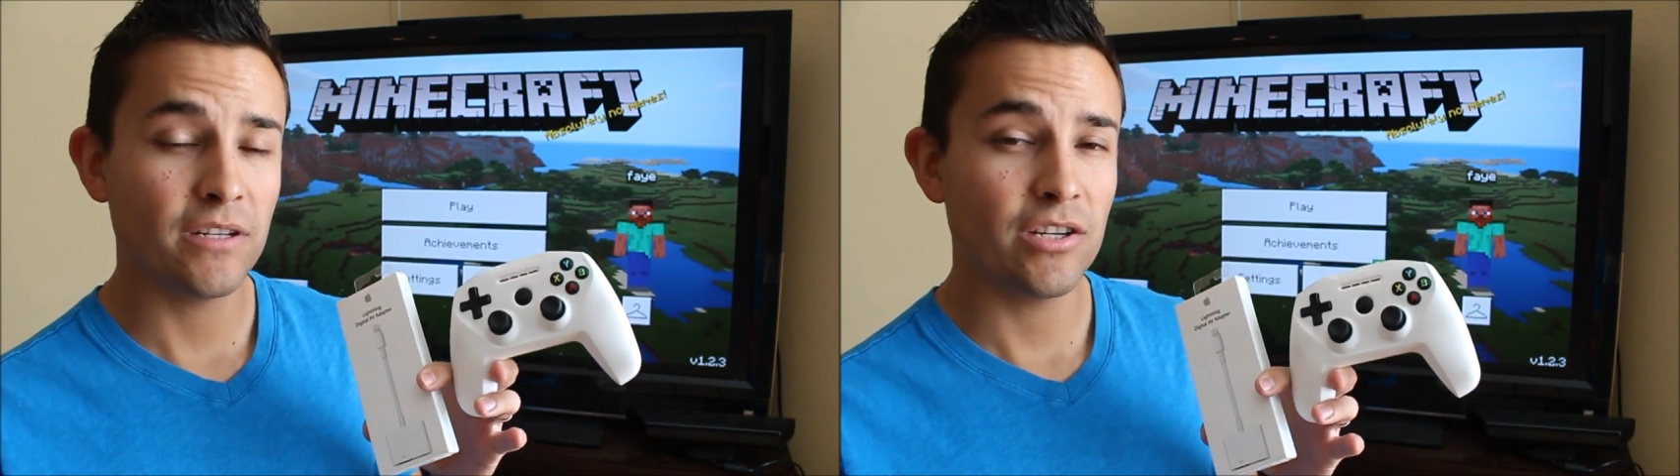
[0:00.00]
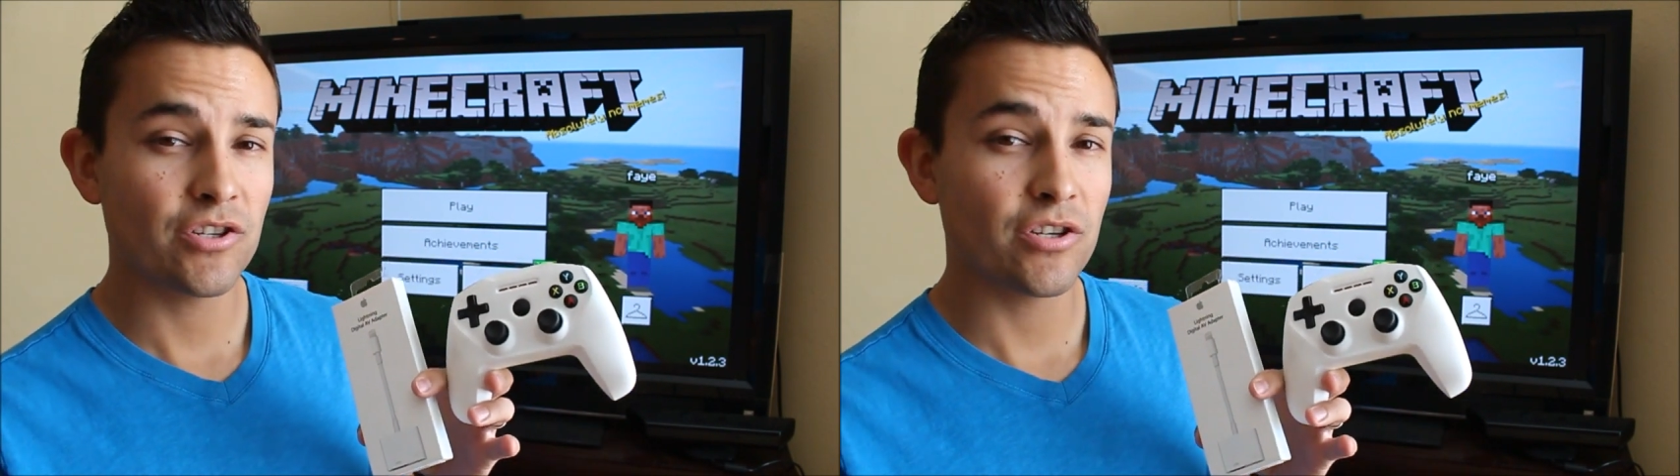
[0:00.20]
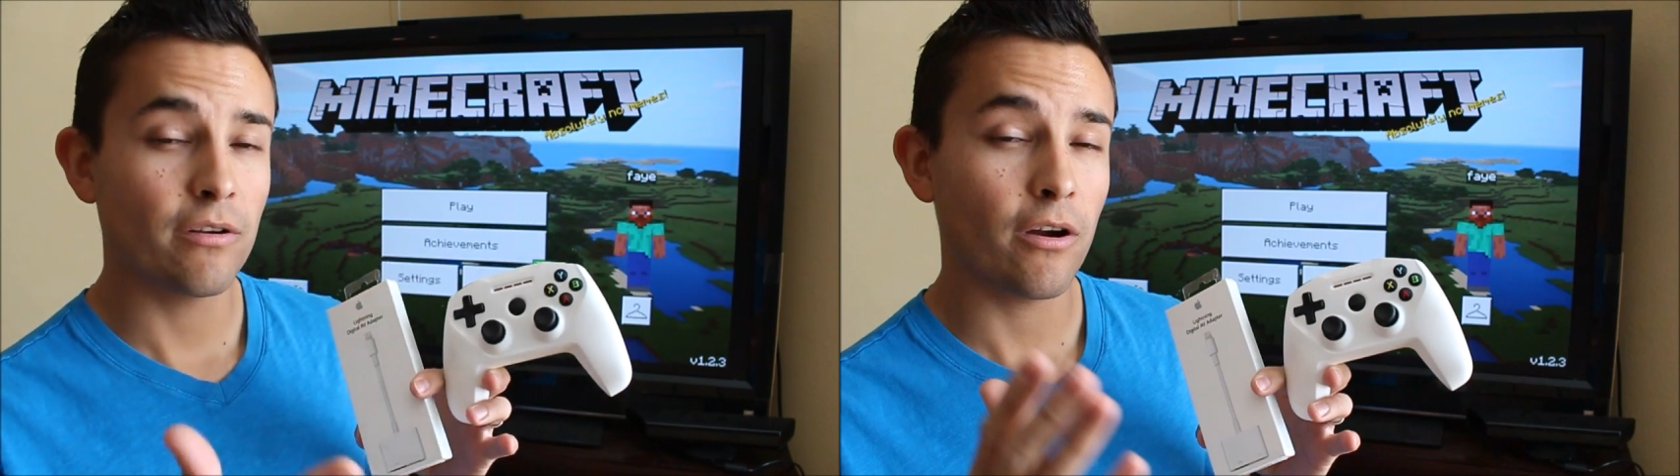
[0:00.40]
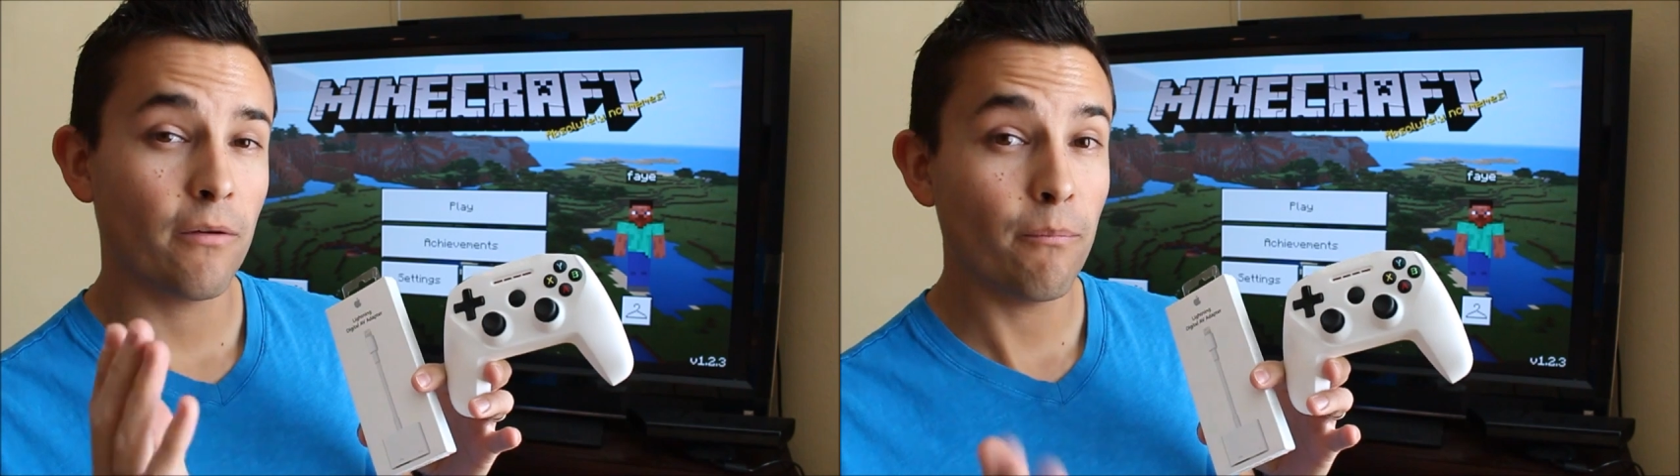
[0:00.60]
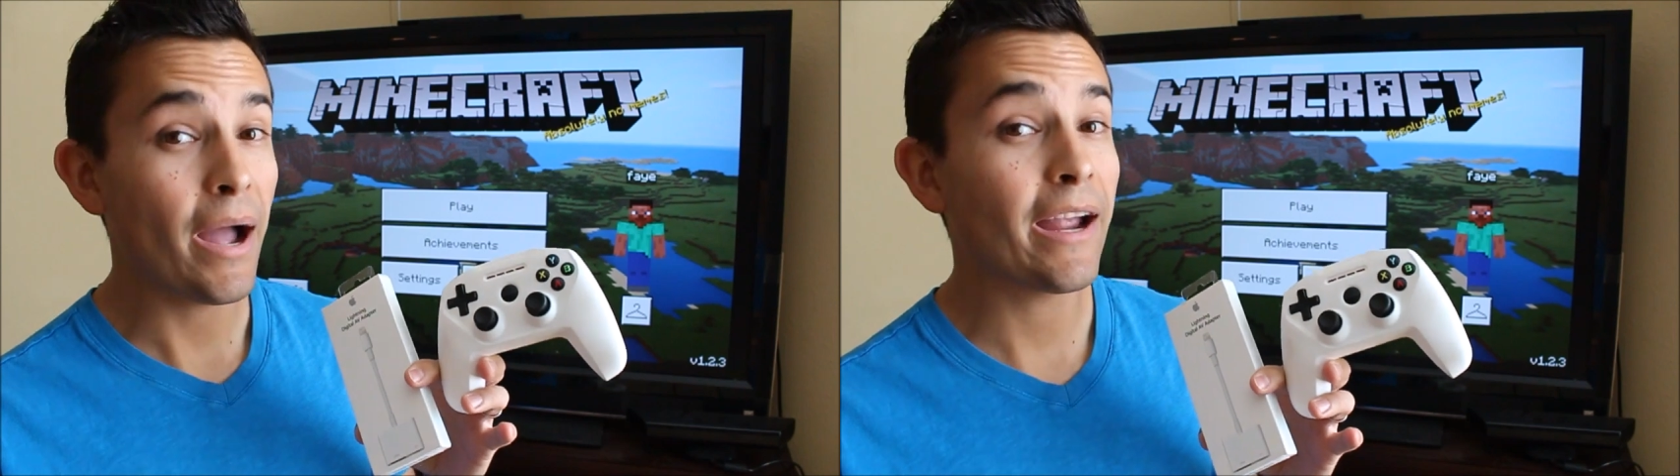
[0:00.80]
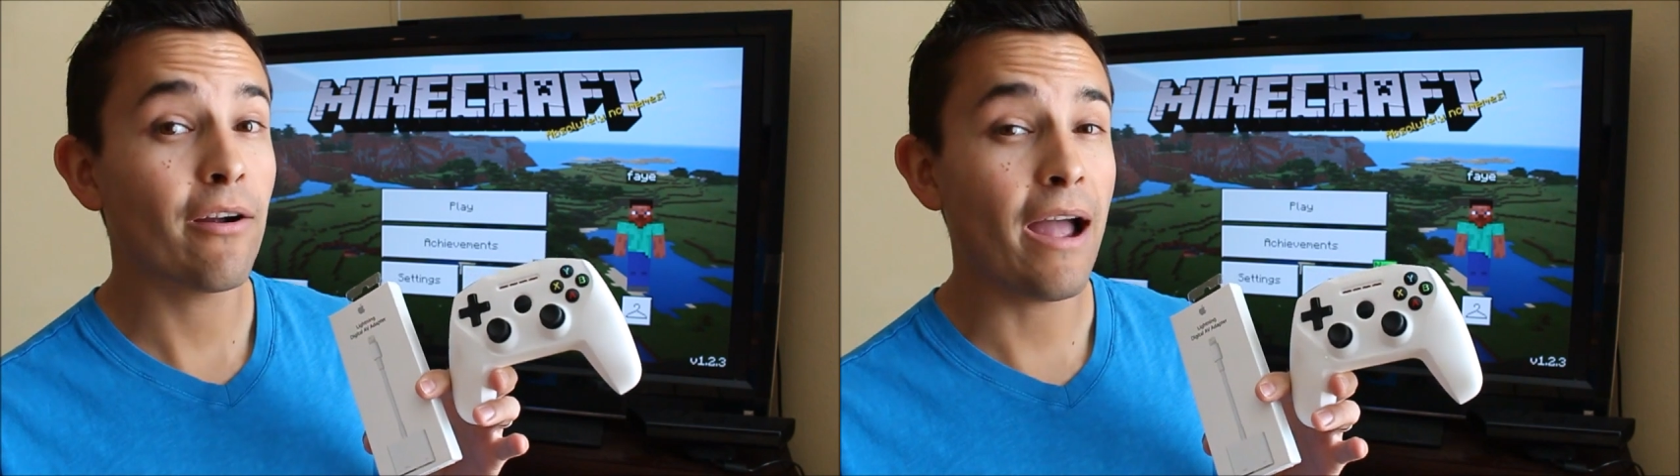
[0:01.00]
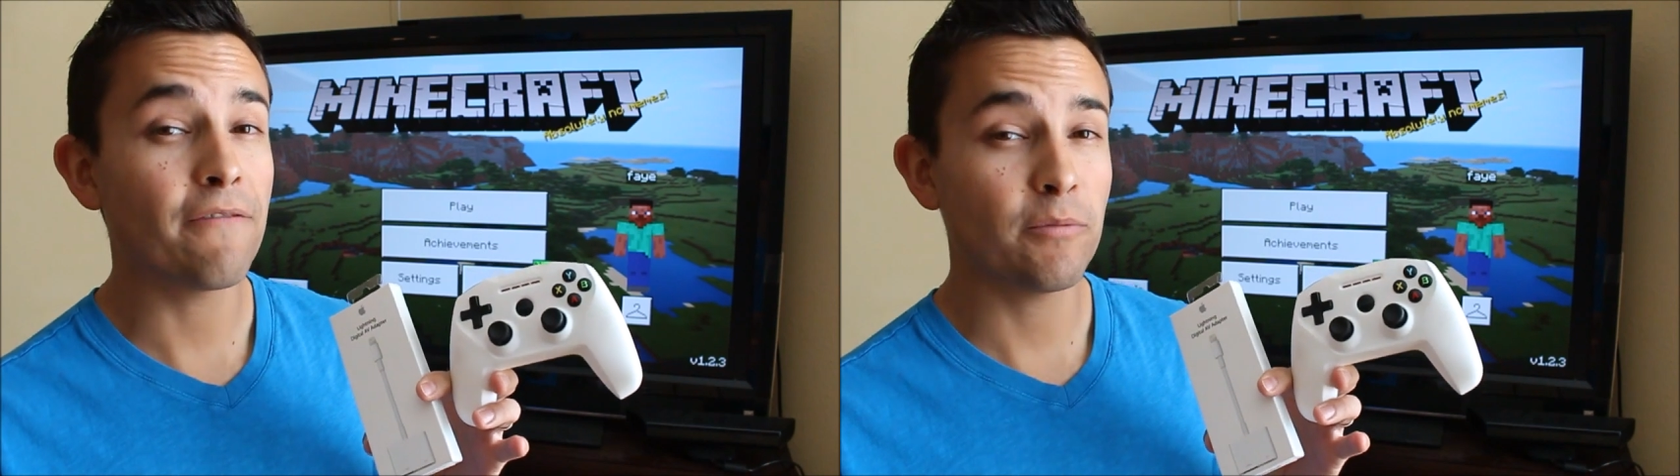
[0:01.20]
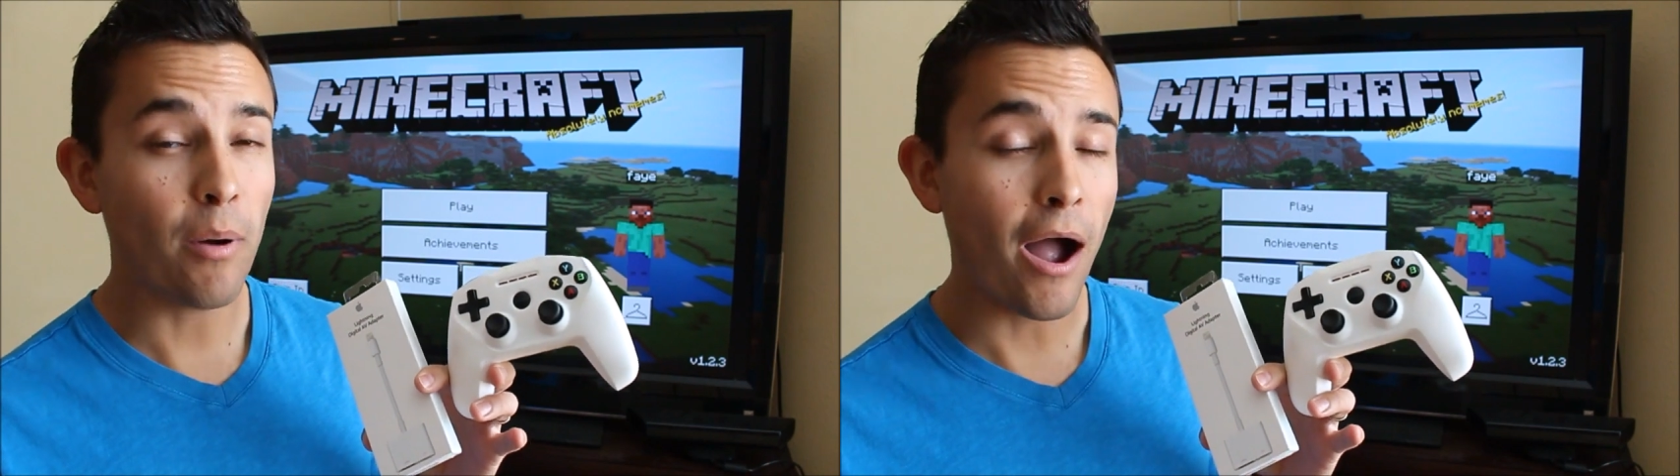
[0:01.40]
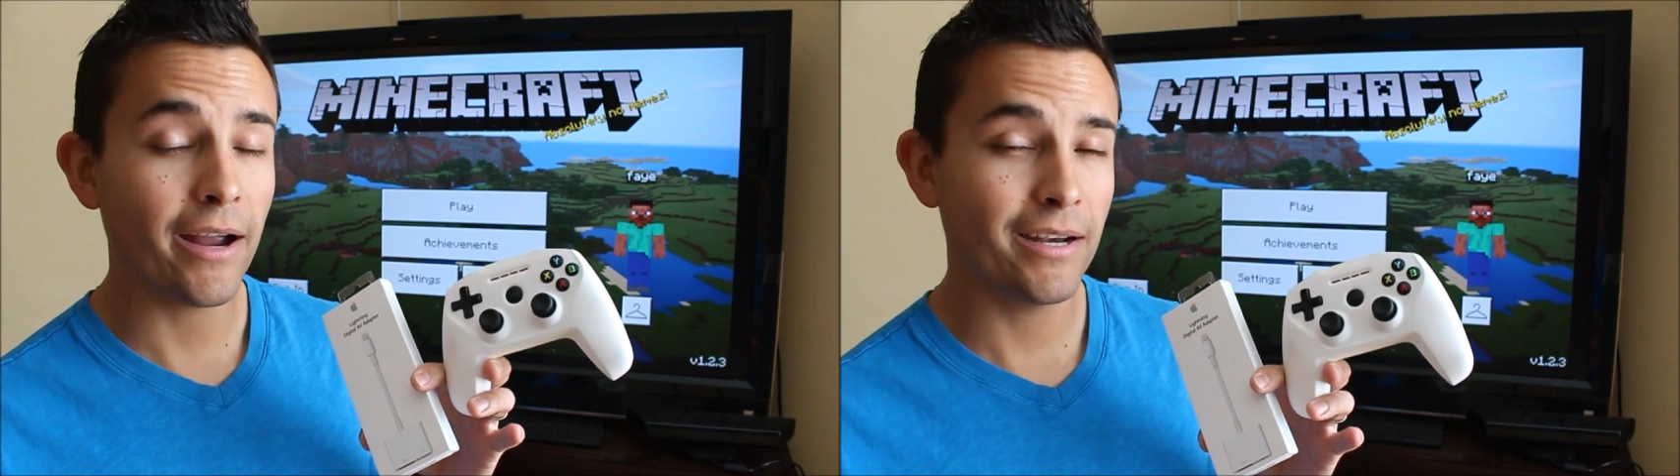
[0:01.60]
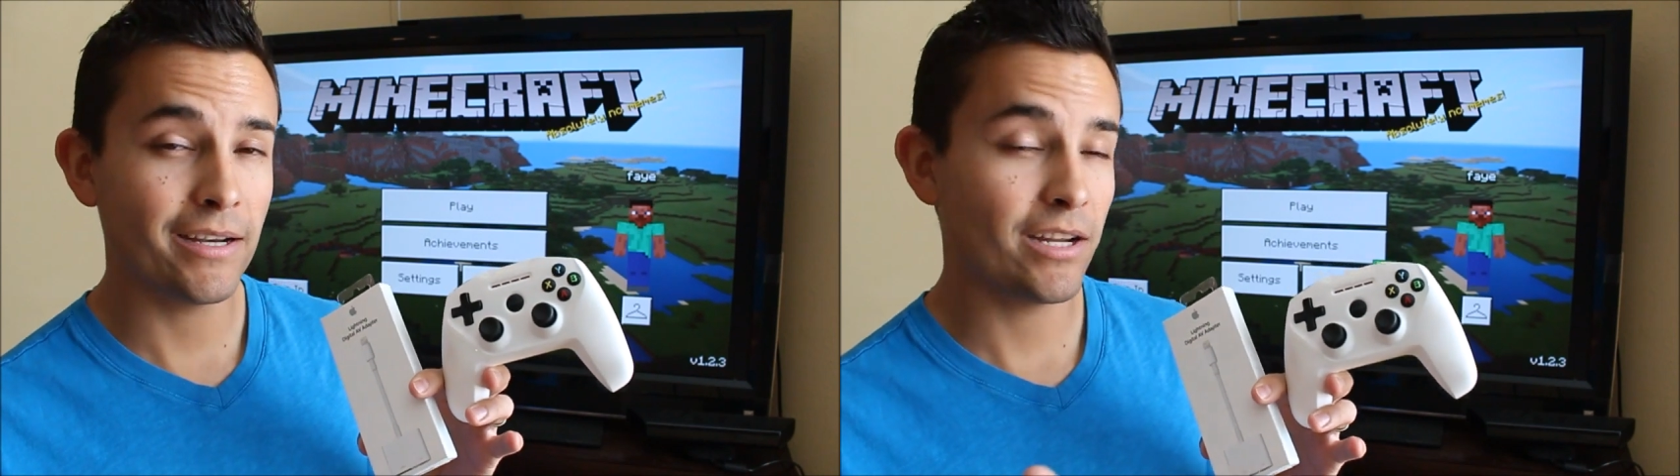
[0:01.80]
edition or Minecraft
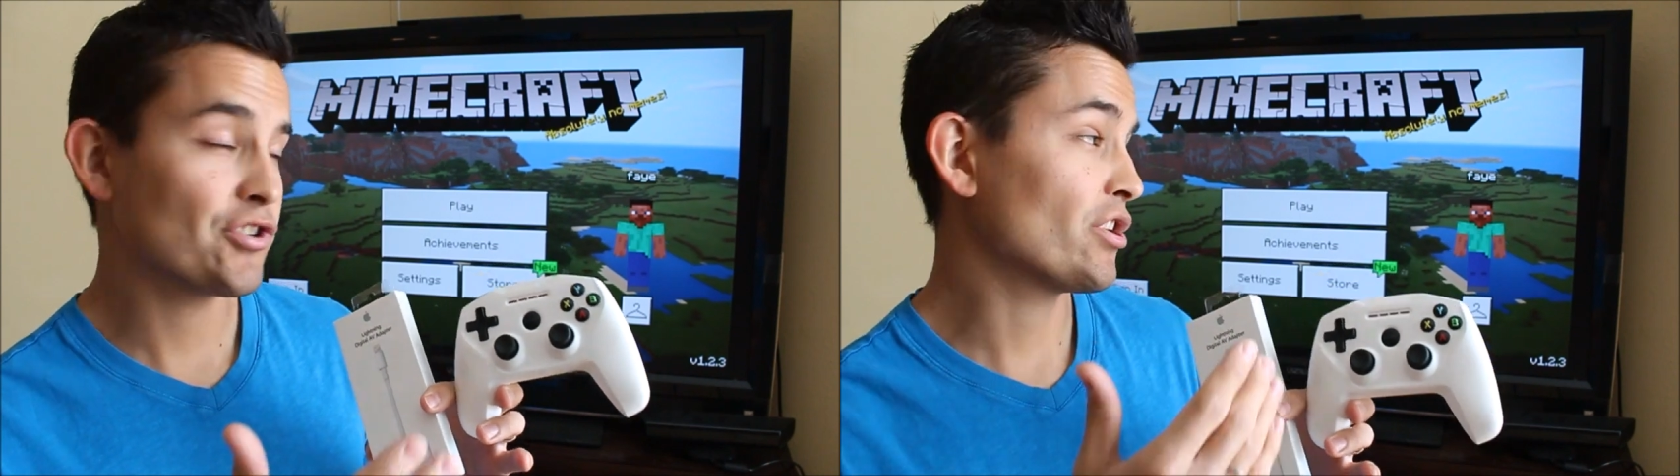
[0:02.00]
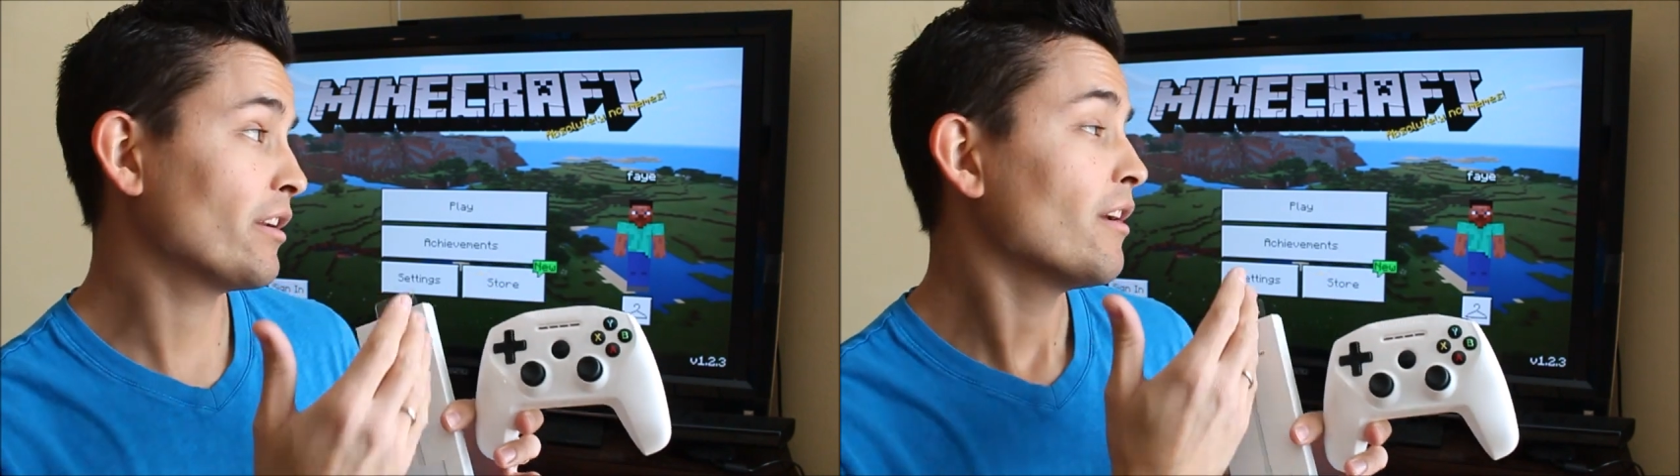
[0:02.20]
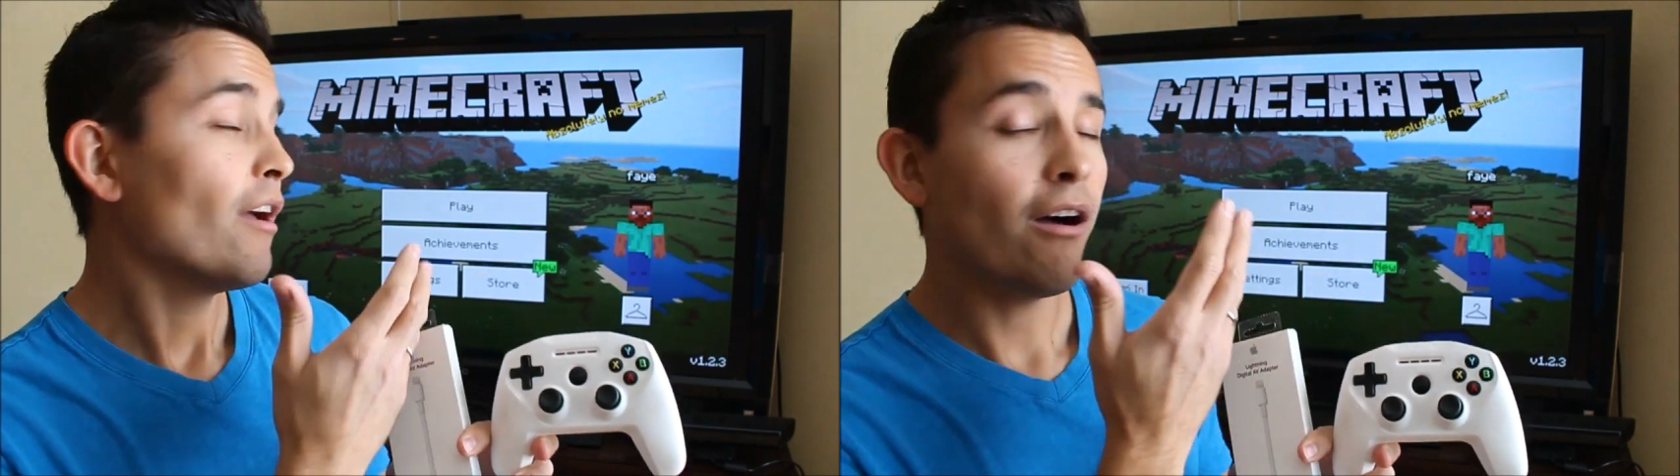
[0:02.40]
Pocket Edition